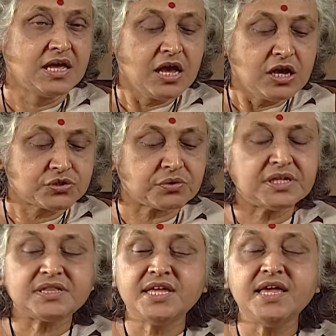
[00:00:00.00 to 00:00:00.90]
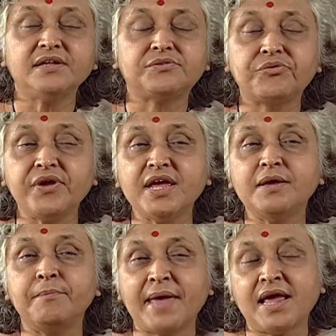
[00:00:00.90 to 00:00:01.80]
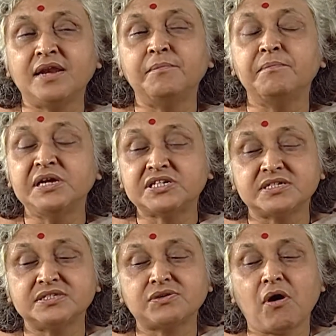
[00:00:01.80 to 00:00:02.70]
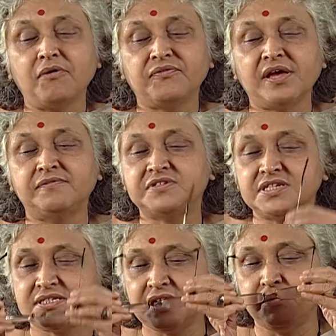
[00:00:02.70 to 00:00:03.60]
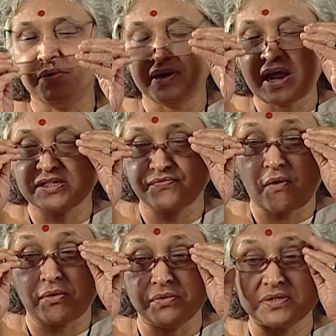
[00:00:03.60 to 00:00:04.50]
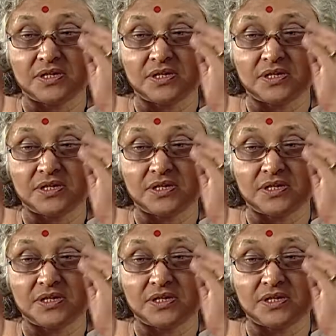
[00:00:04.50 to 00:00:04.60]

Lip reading: So the three main missions of FCC were as follows: